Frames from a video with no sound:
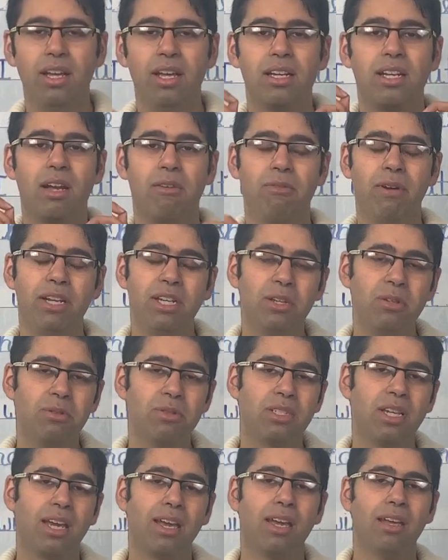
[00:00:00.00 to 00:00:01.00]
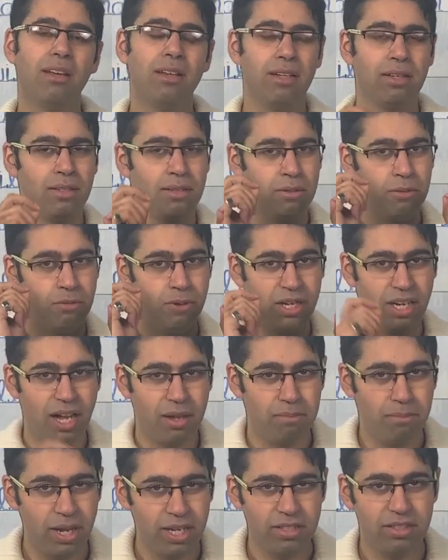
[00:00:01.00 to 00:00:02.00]
Now, when you say when I
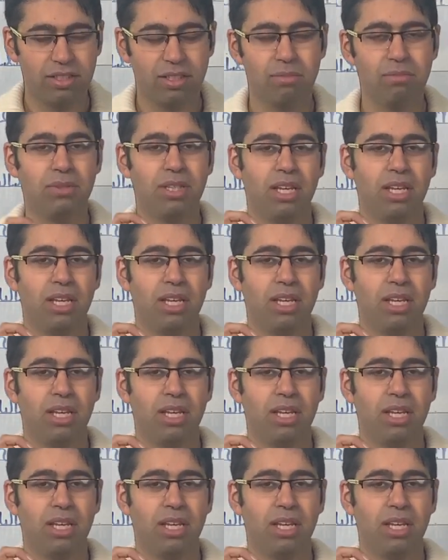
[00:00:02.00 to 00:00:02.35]
met them,